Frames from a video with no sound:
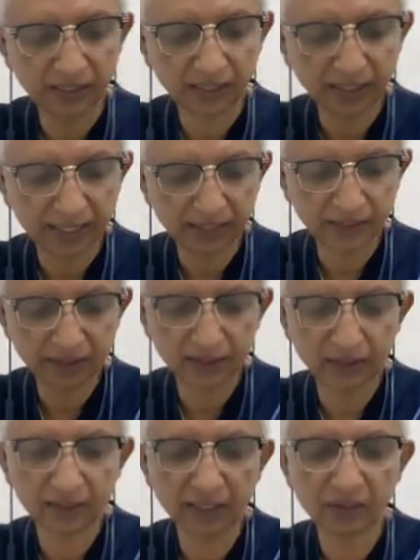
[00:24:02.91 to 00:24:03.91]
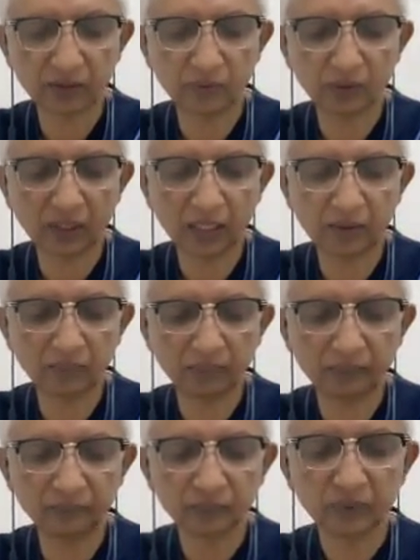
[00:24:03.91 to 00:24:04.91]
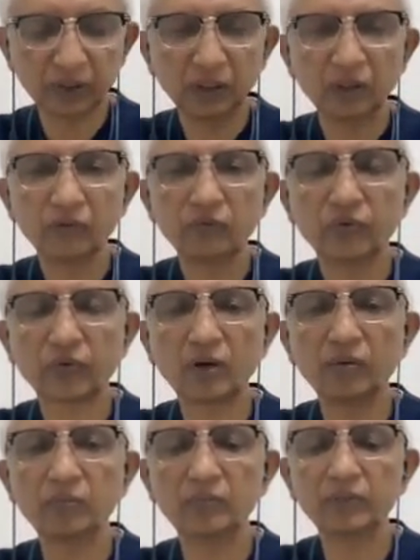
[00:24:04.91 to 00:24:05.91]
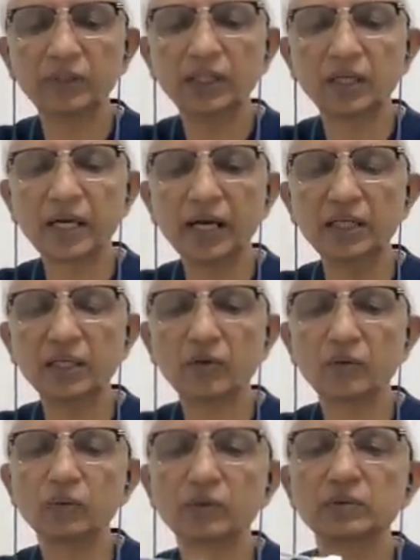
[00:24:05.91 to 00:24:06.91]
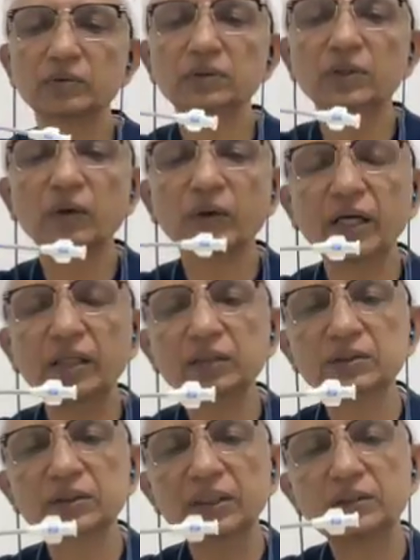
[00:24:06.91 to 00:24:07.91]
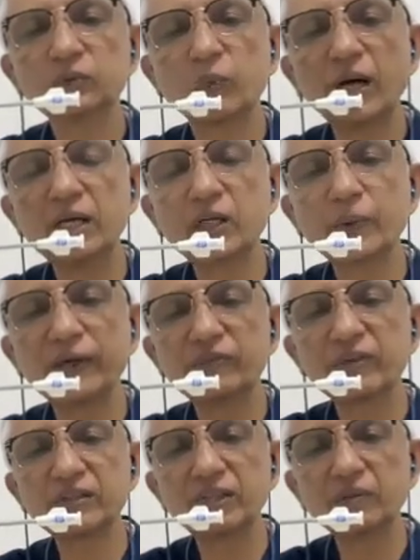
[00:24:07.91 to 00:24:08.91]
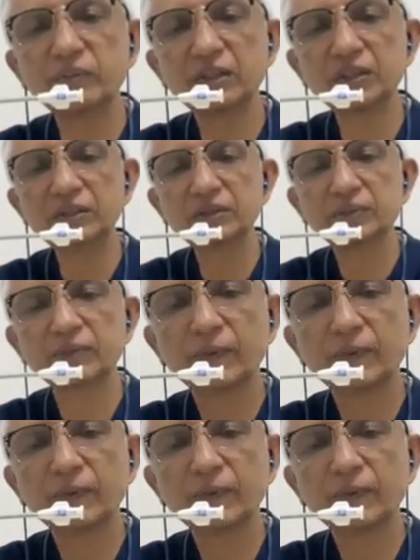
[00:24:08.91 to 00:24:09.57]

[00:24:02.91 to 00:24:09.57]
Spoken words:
a catheter that you come from the radial route. So look at this, it's 125 centimeters.